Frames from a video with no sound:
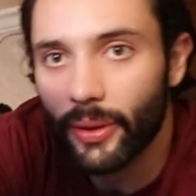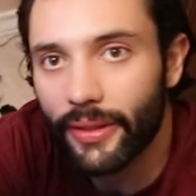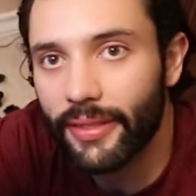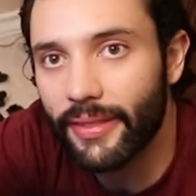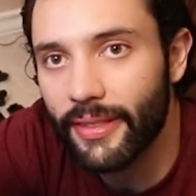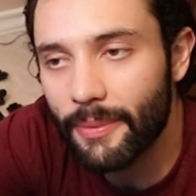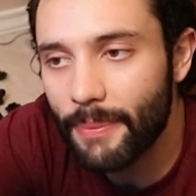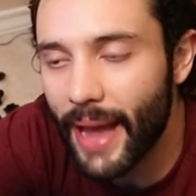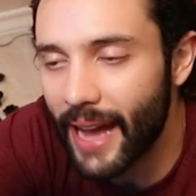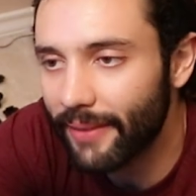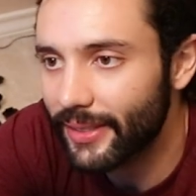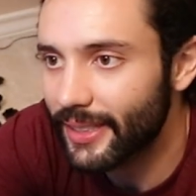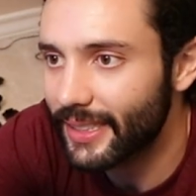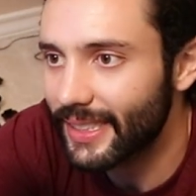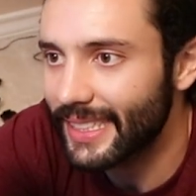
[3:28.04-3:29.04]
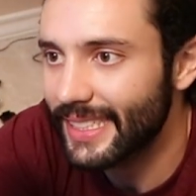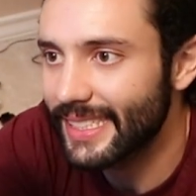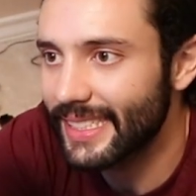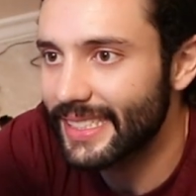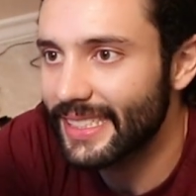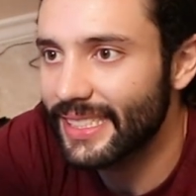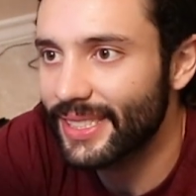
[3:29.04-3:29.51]
with the Mavic
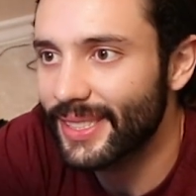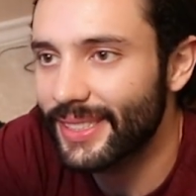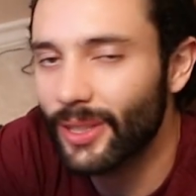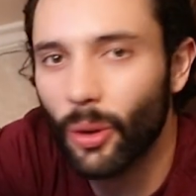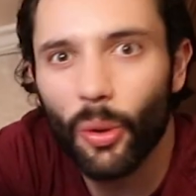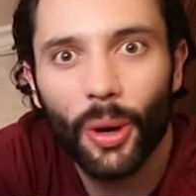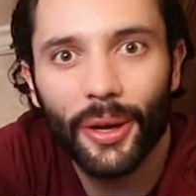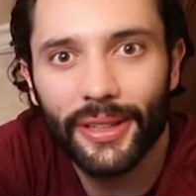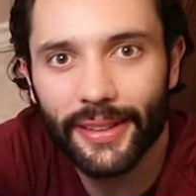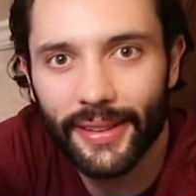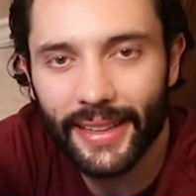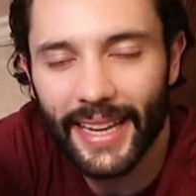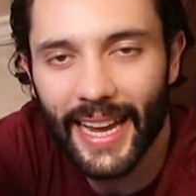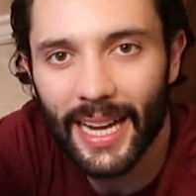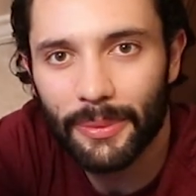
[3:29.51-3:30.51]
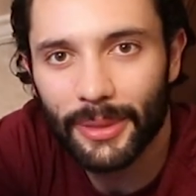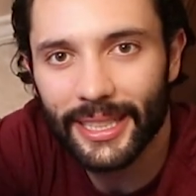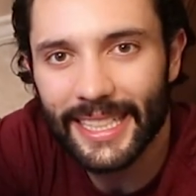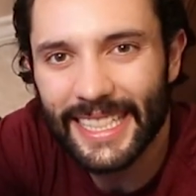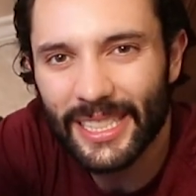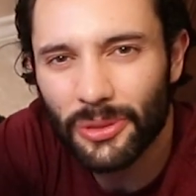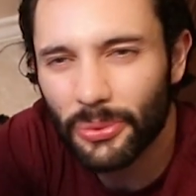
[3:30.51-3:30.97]
is the quality of the
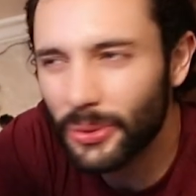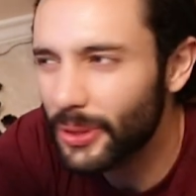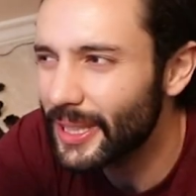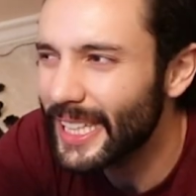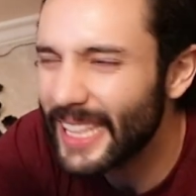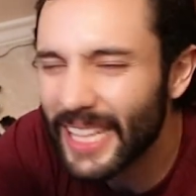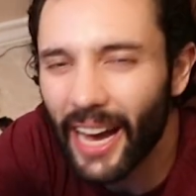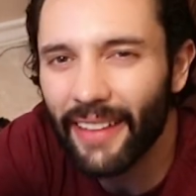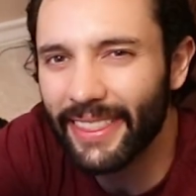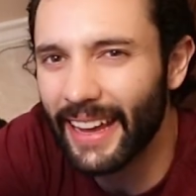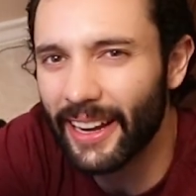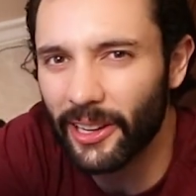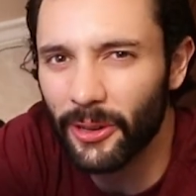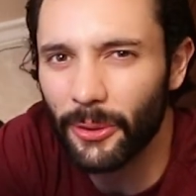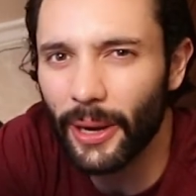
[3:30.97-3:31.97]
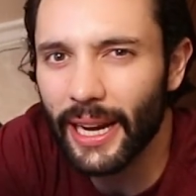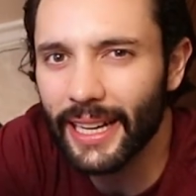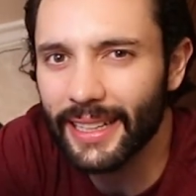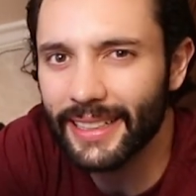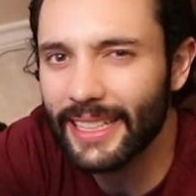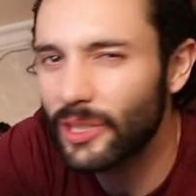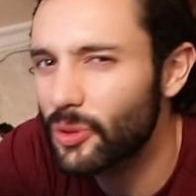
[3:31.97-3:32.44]
camera is really not that
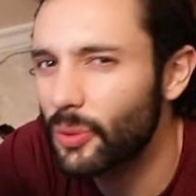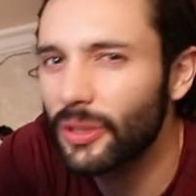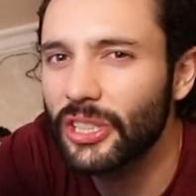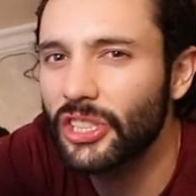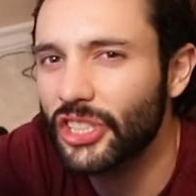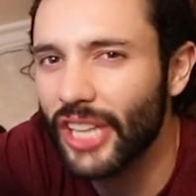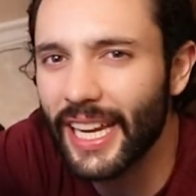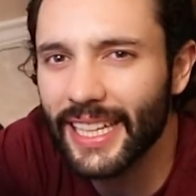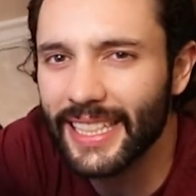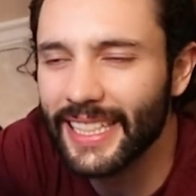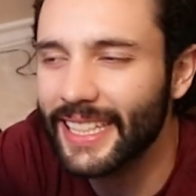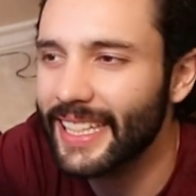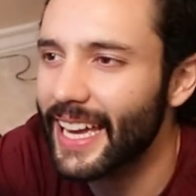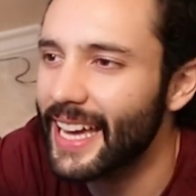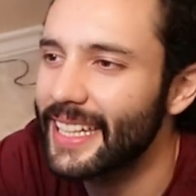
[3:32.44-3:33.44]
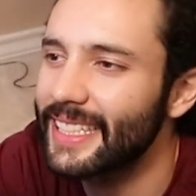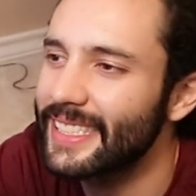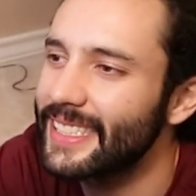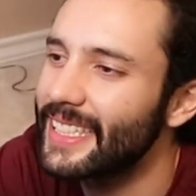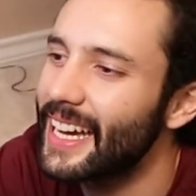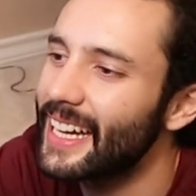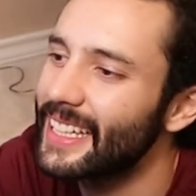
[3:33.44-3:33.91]
great. It's really shaky, and
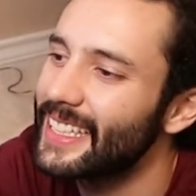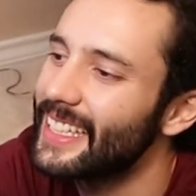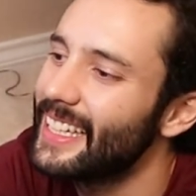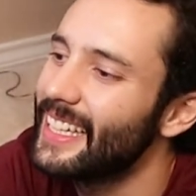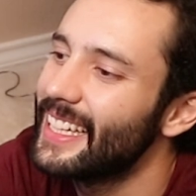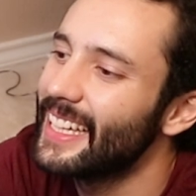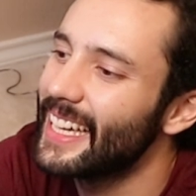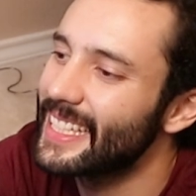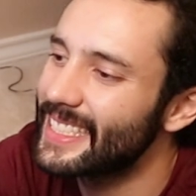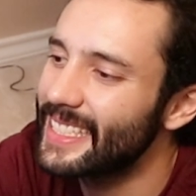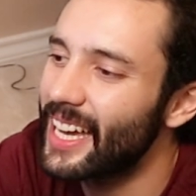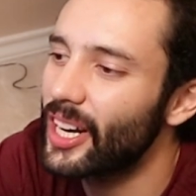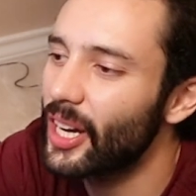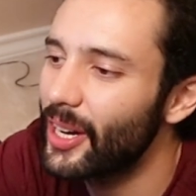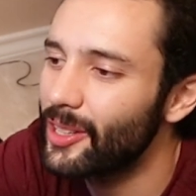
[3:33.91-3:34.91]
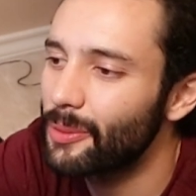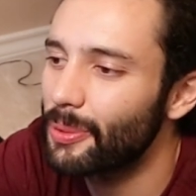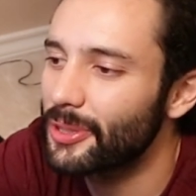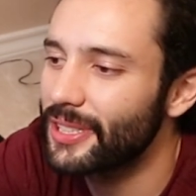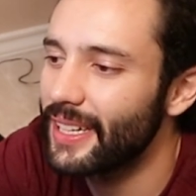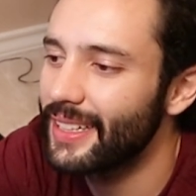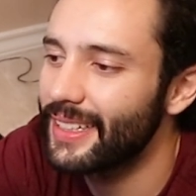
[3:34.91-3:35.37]
it's not
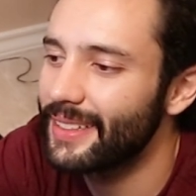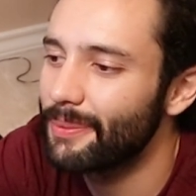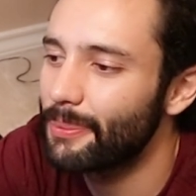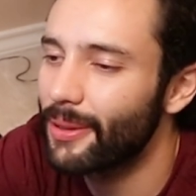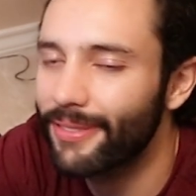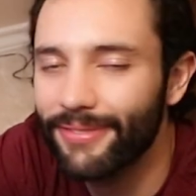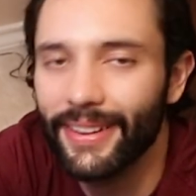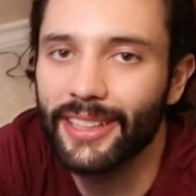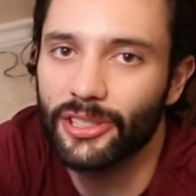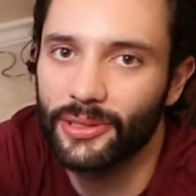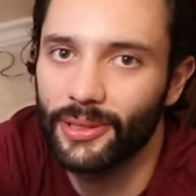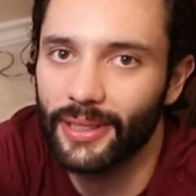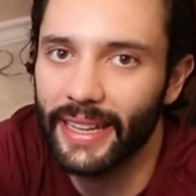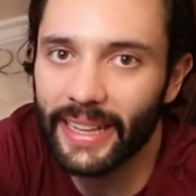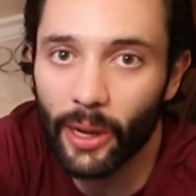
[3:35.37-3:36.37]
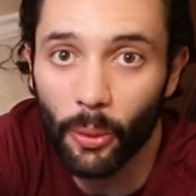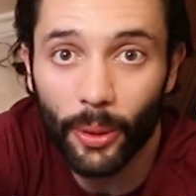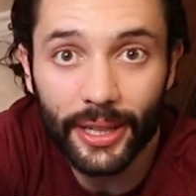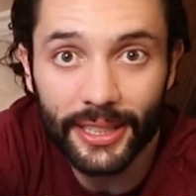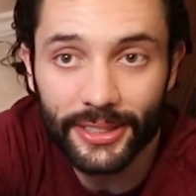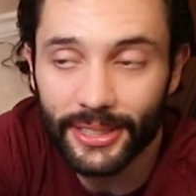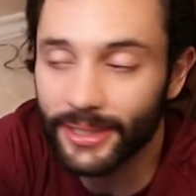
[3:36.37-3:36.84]
100% professional like I
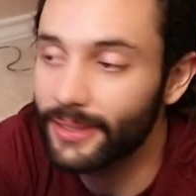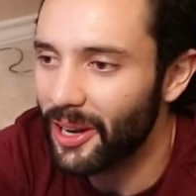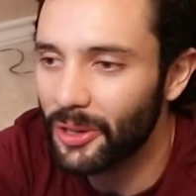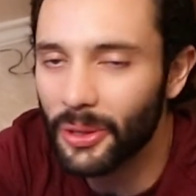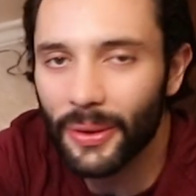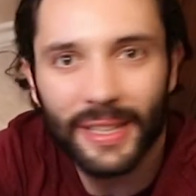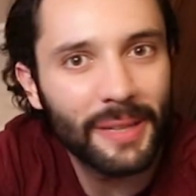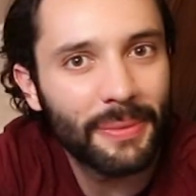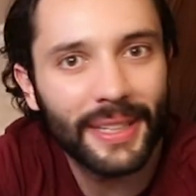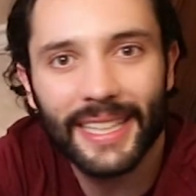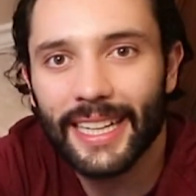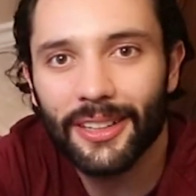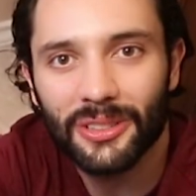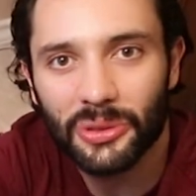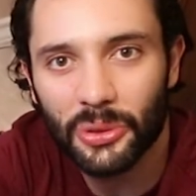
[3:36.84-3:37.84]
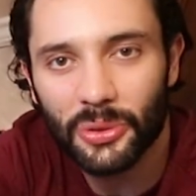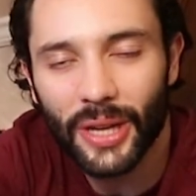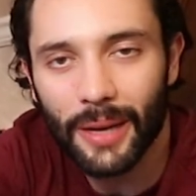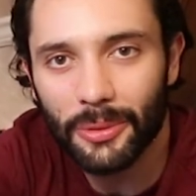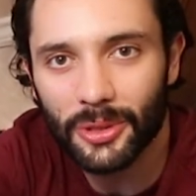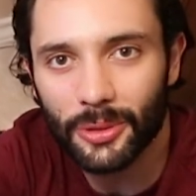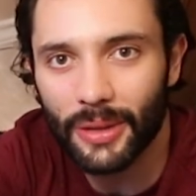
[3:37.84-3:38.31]
want it to. I don't know anybody else who
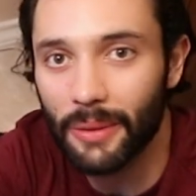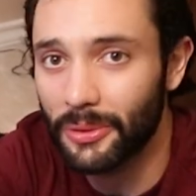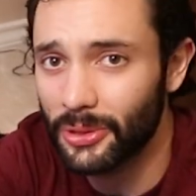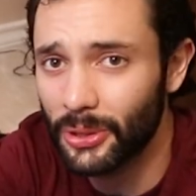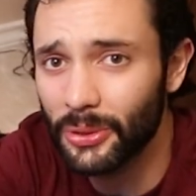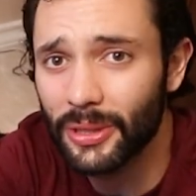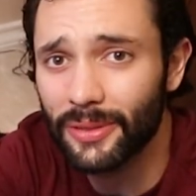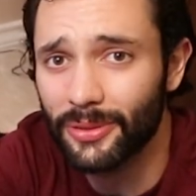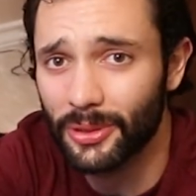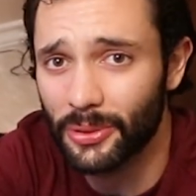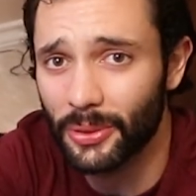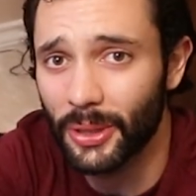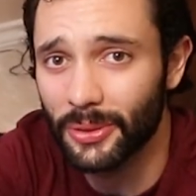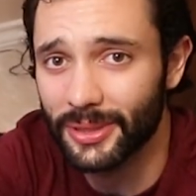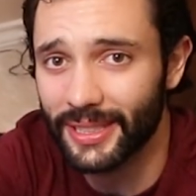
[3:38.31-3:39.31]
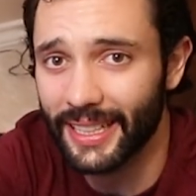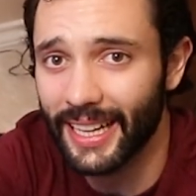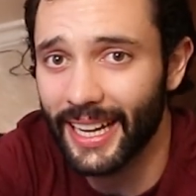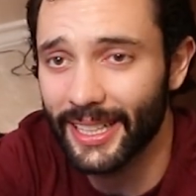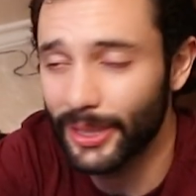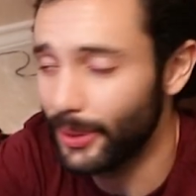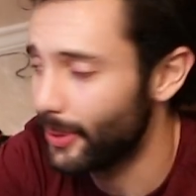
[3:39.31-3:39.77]
travels around with 2 different drones like
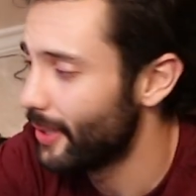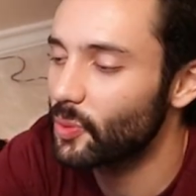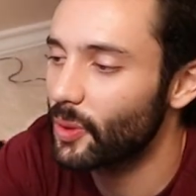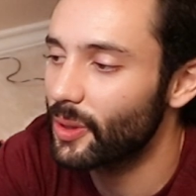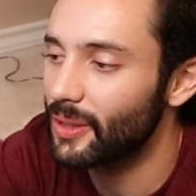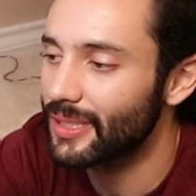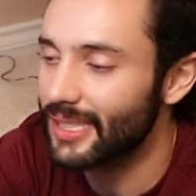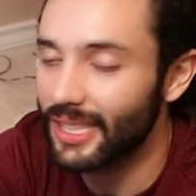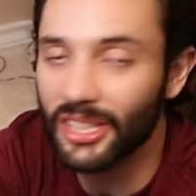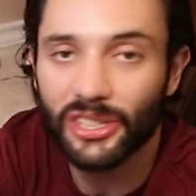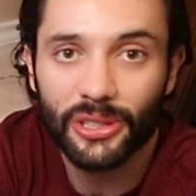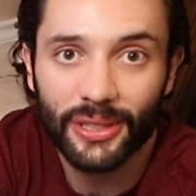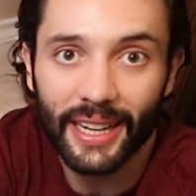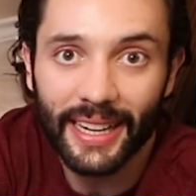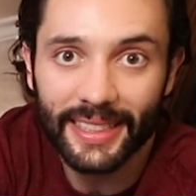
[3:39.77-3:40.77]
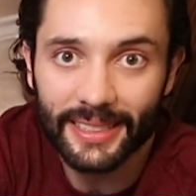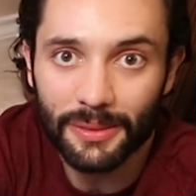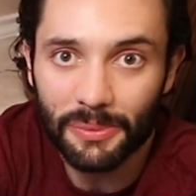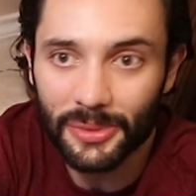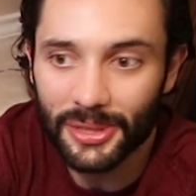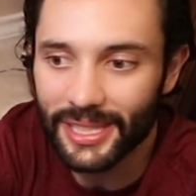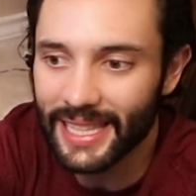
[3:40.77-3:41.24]
I do. It's one of those luxury
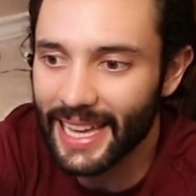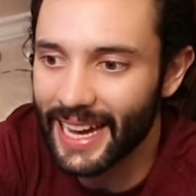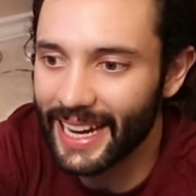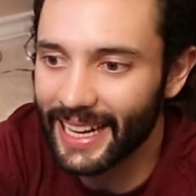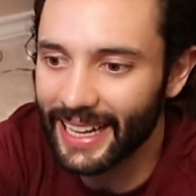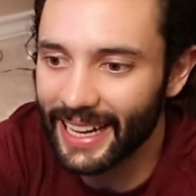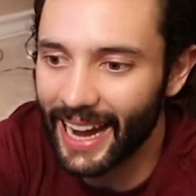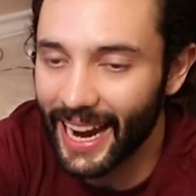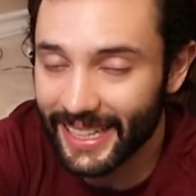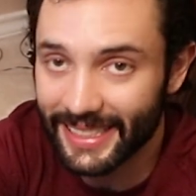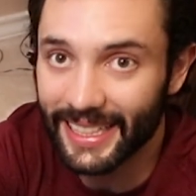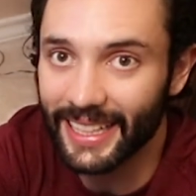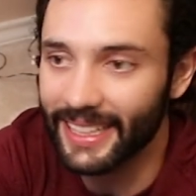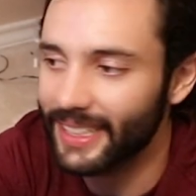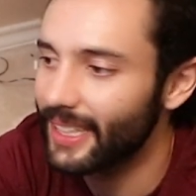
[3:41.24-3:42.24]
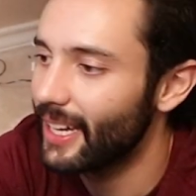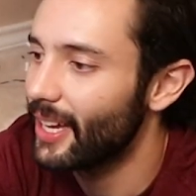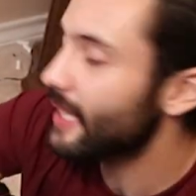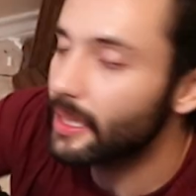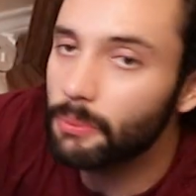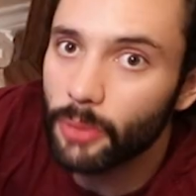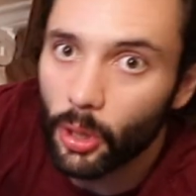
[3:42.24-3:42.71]
items that I take.
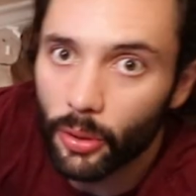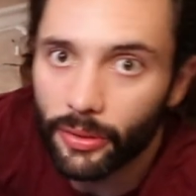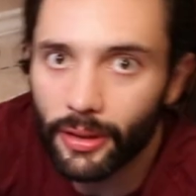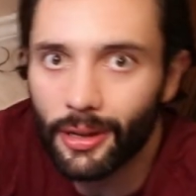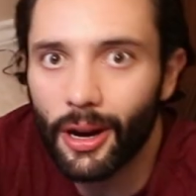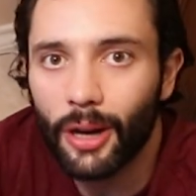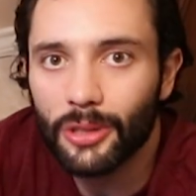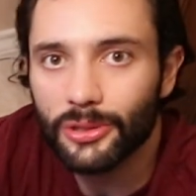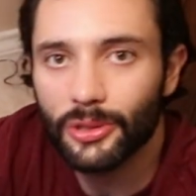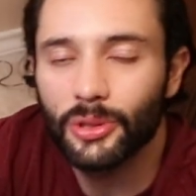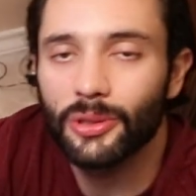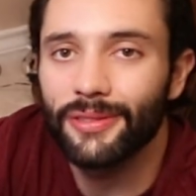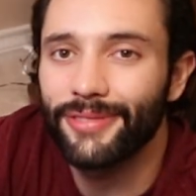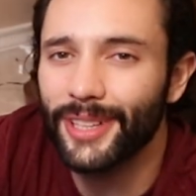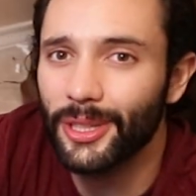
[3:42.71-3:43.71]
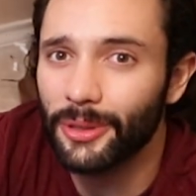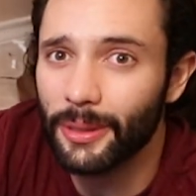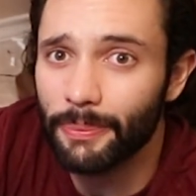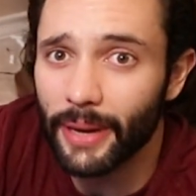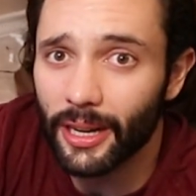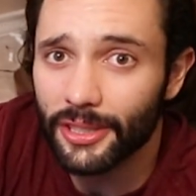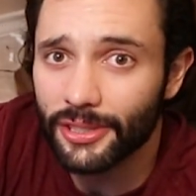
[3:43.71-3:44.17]
Taking both, I'll also do a video
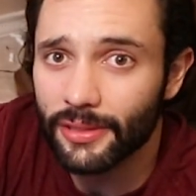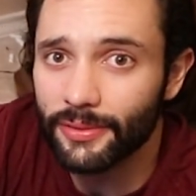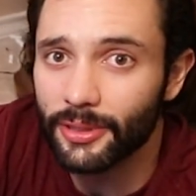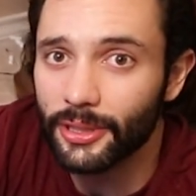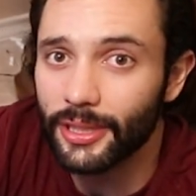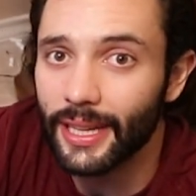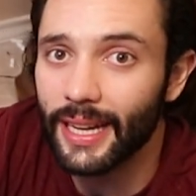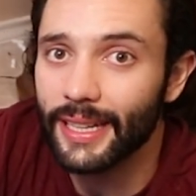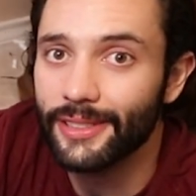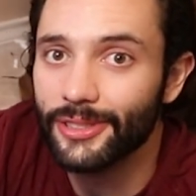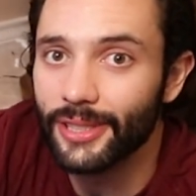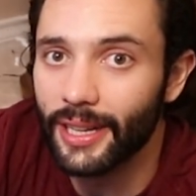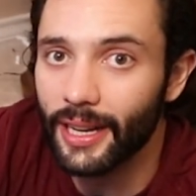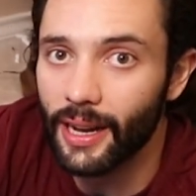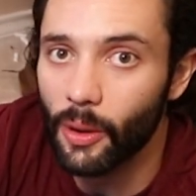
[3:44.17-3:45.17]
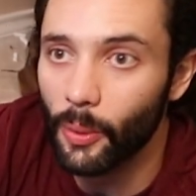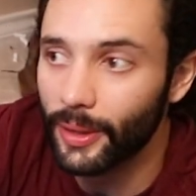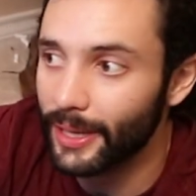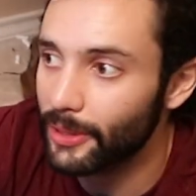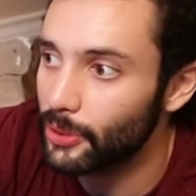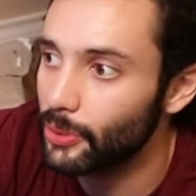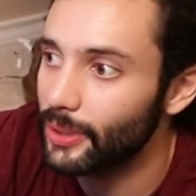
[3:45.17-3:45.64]
comparison for you guys when
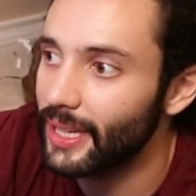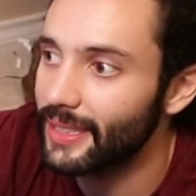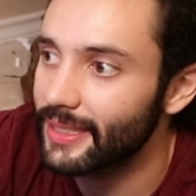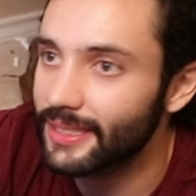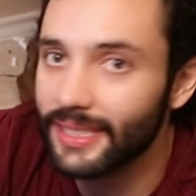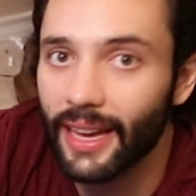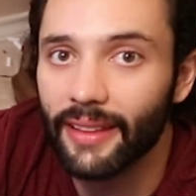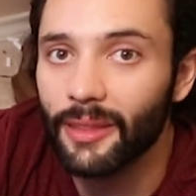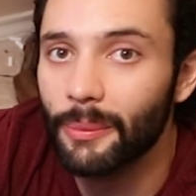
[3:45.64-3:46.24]
I do get to South